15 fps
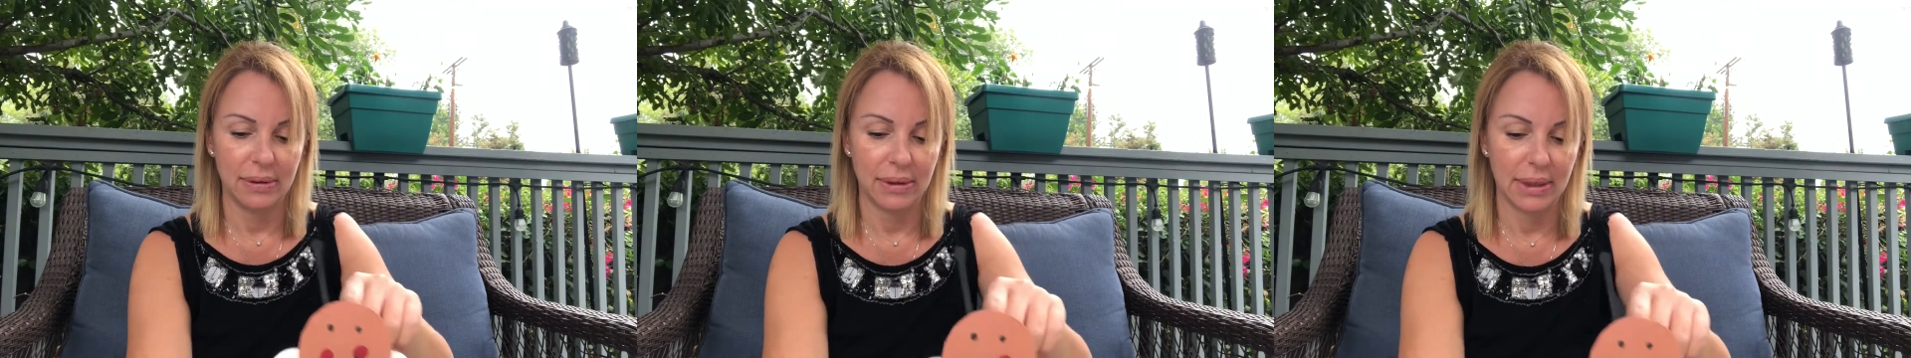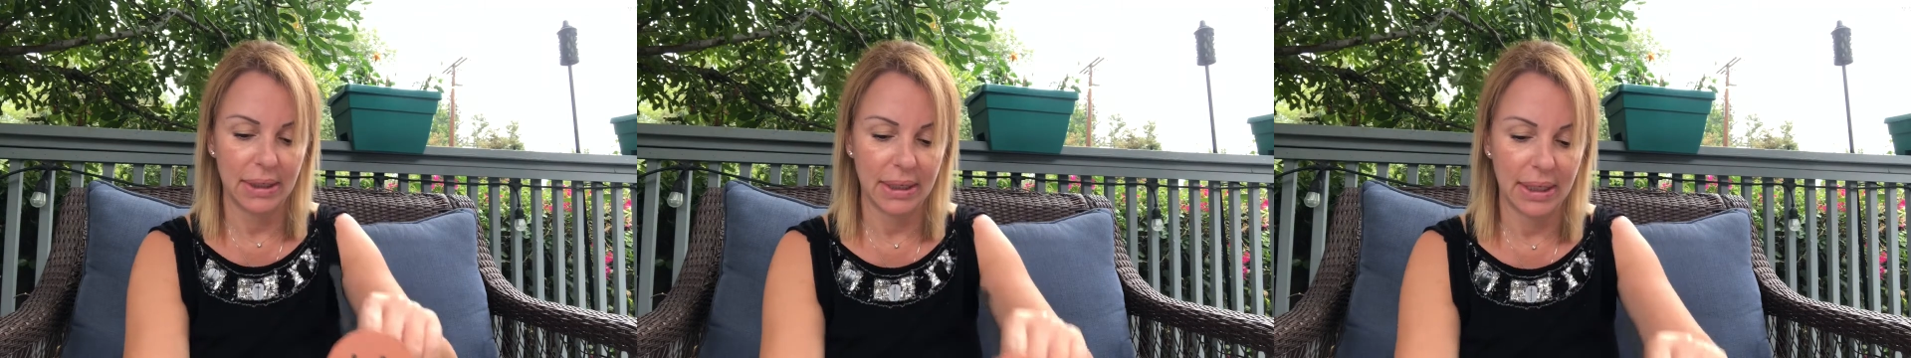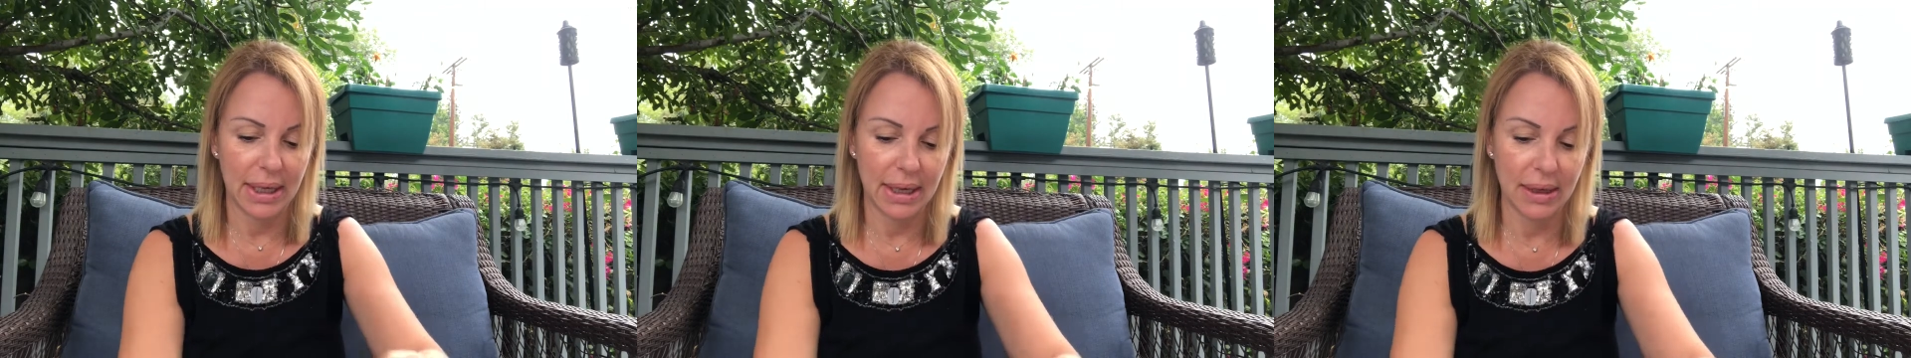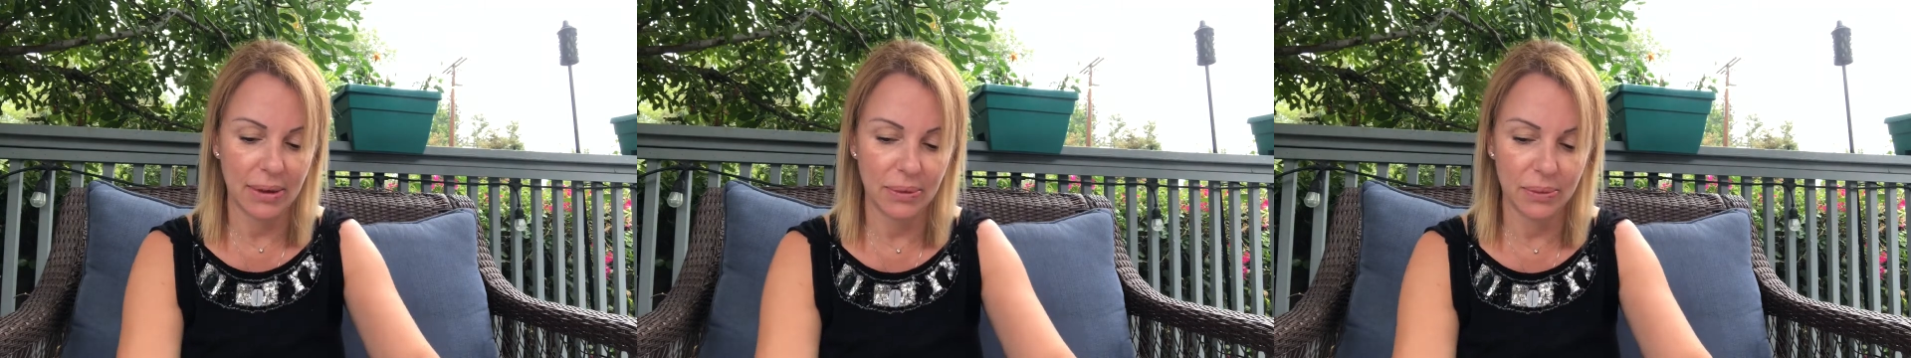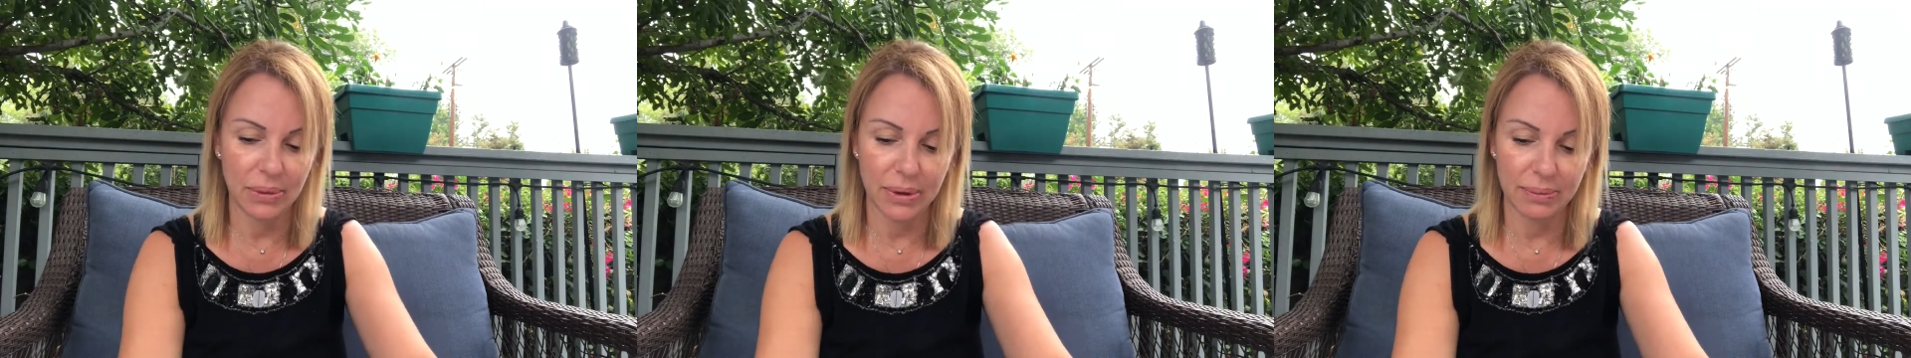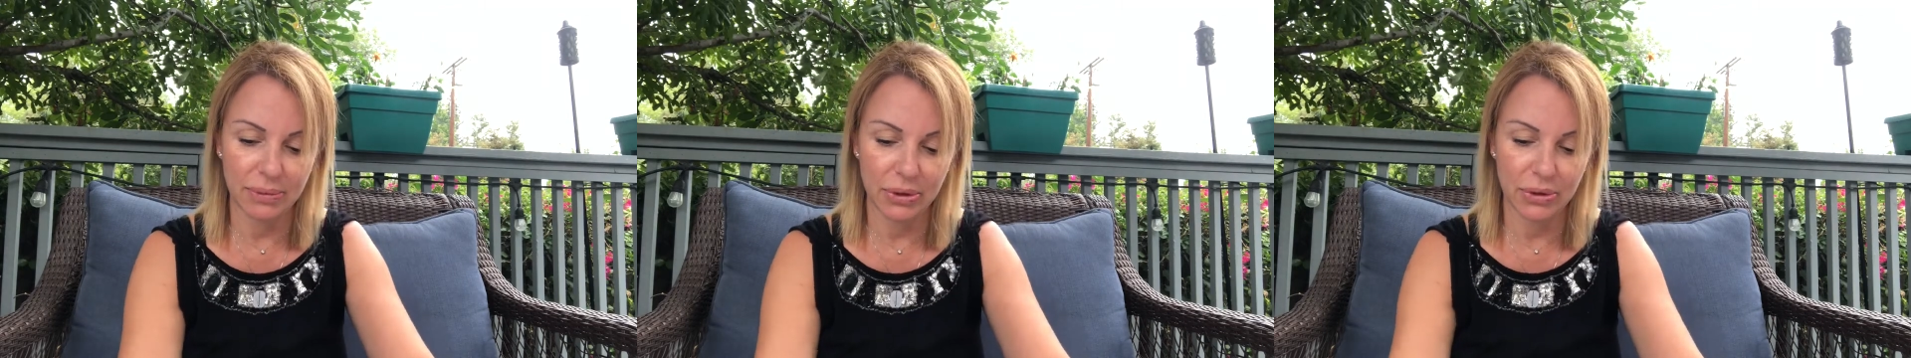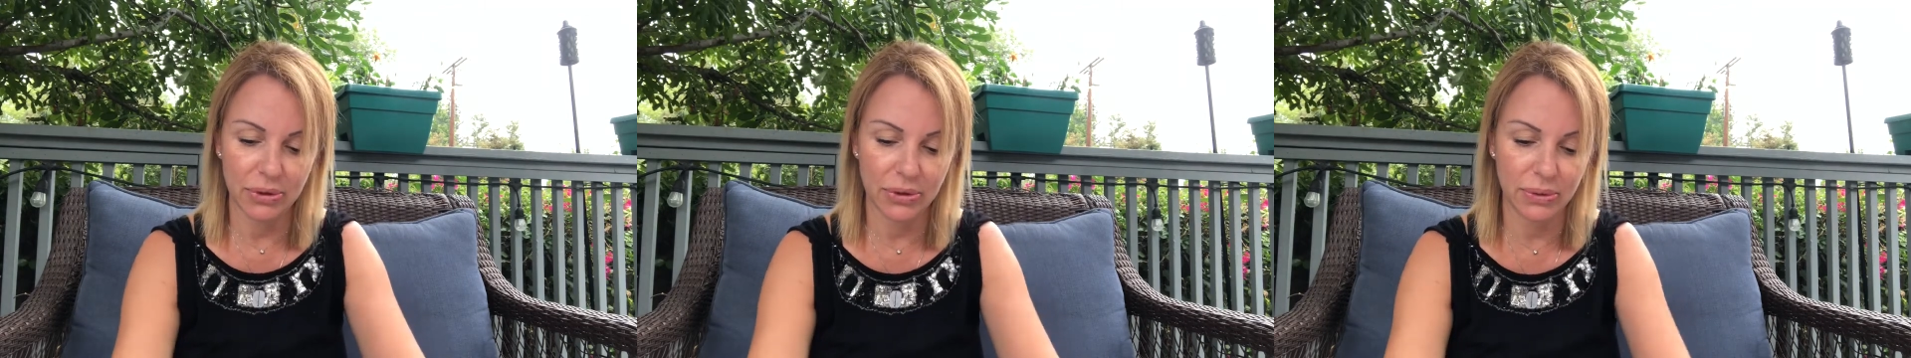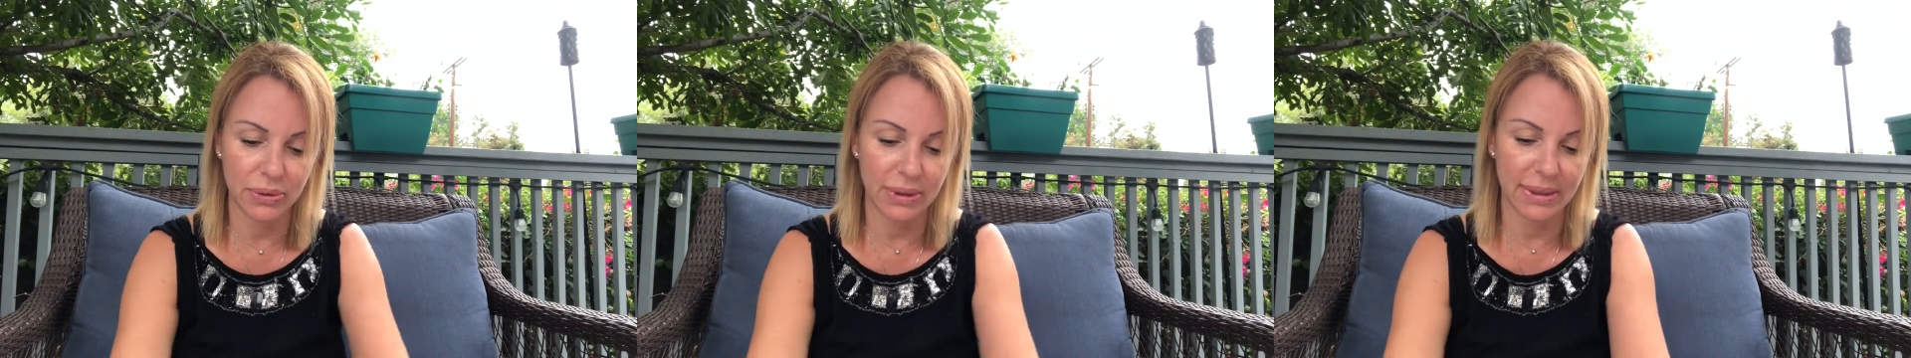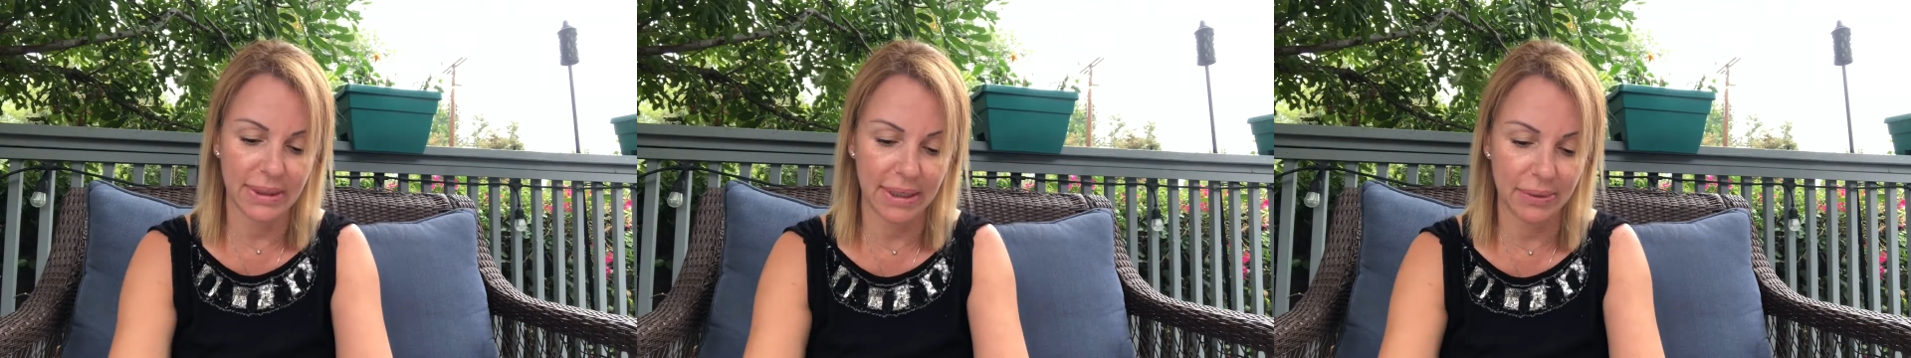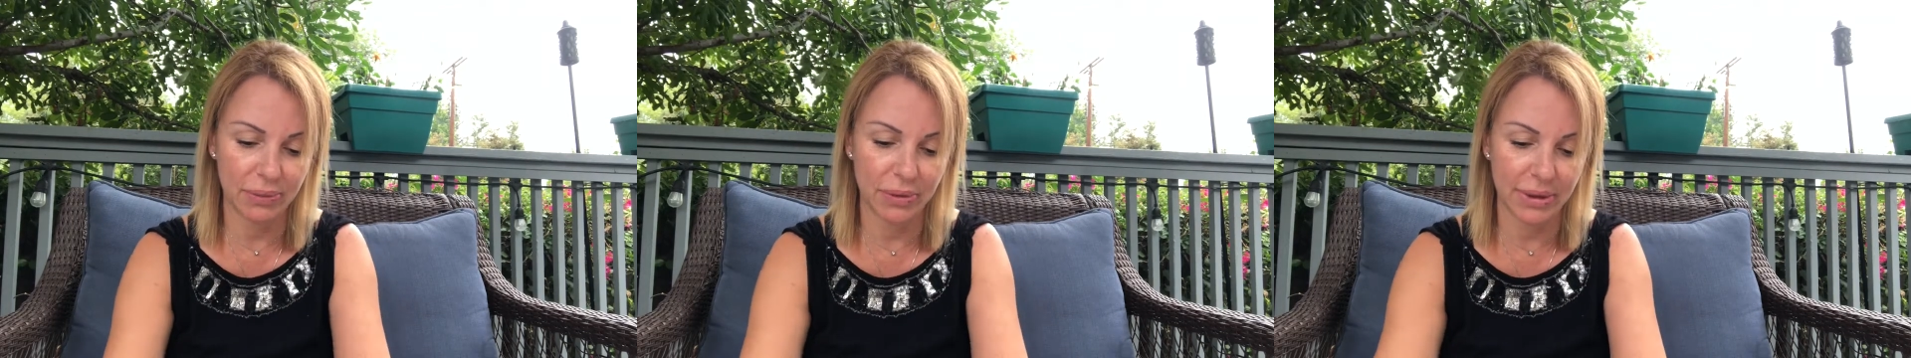And now I'm going to do the
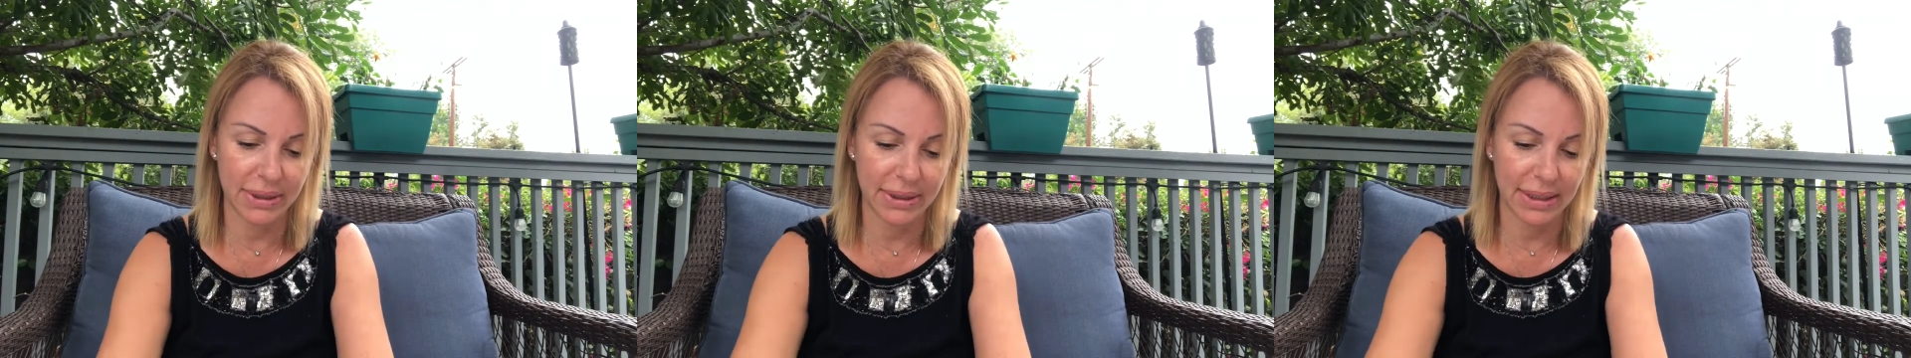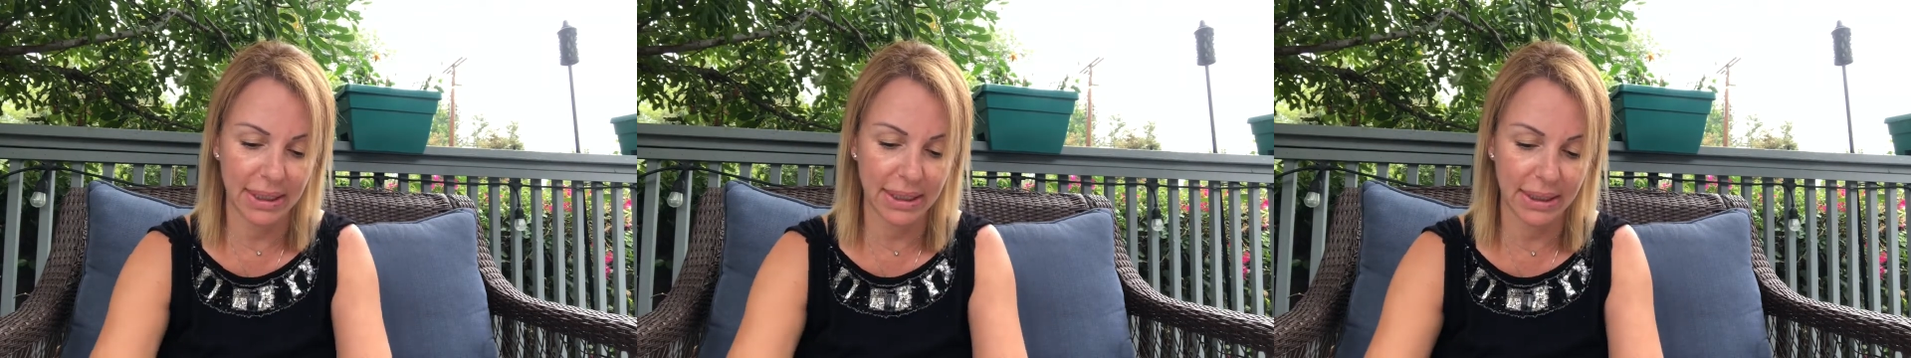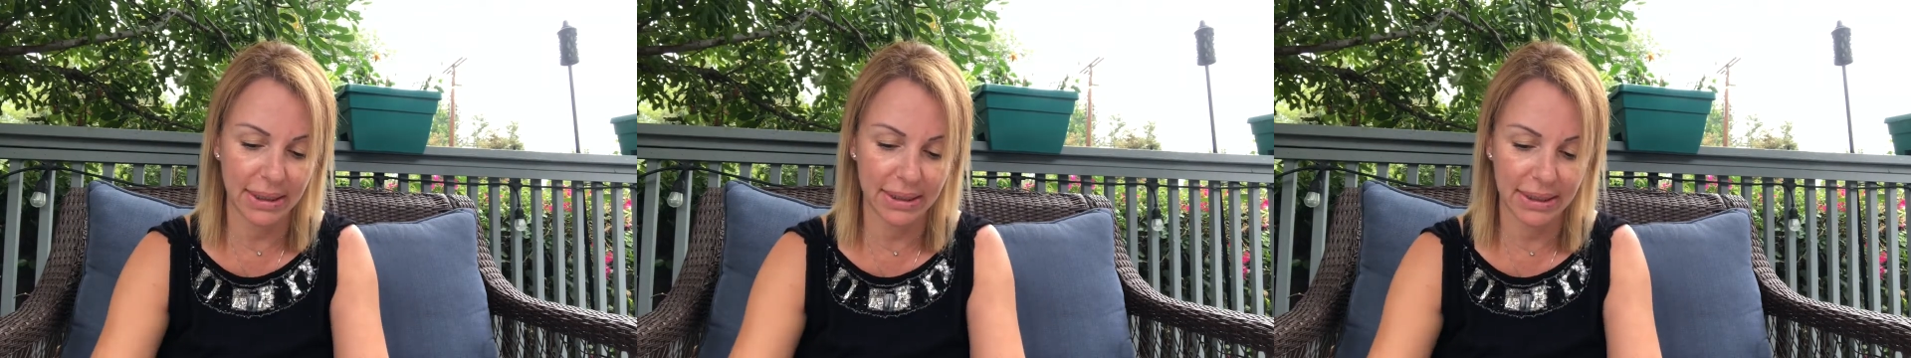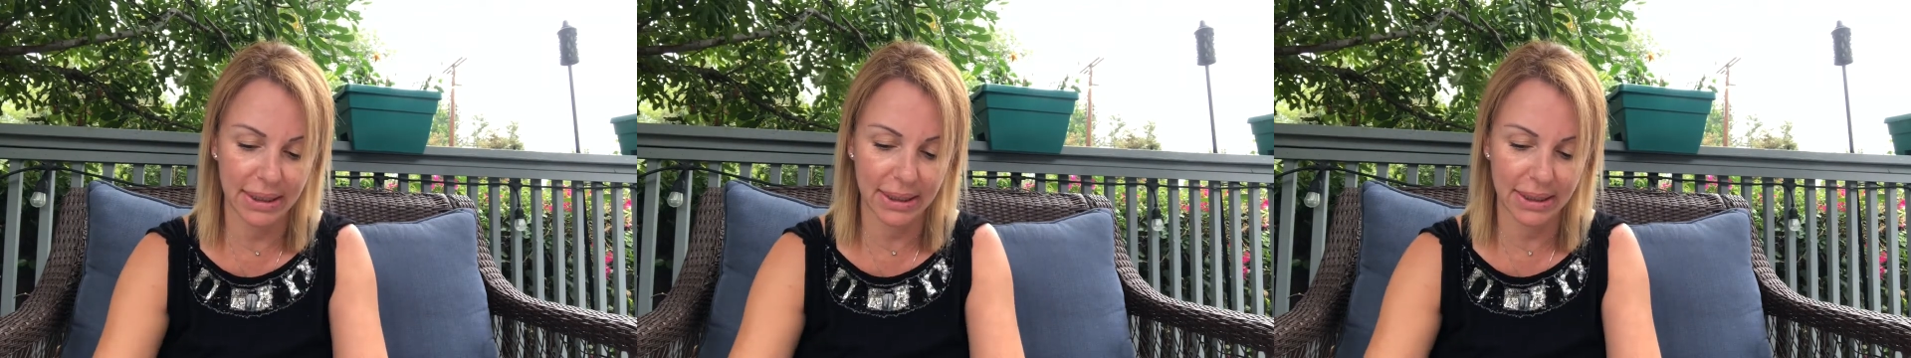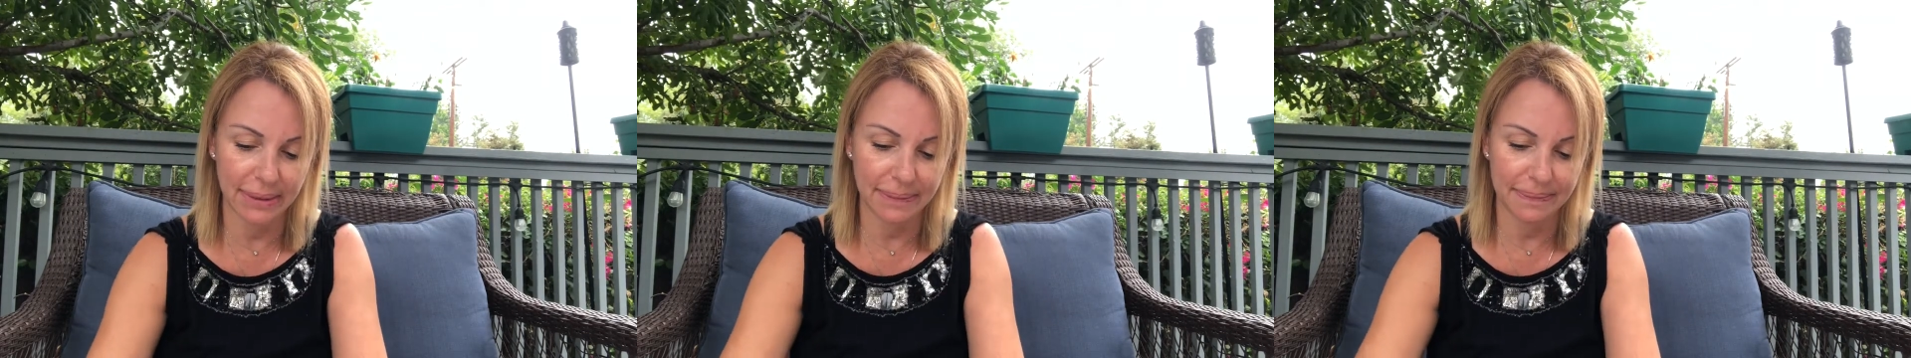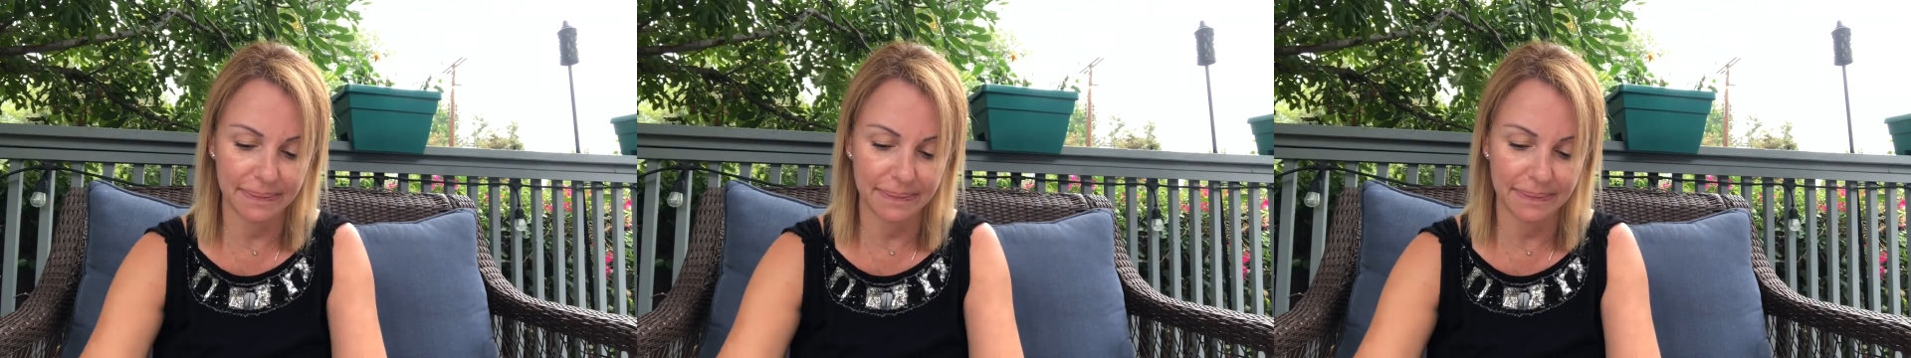same with the second antenna.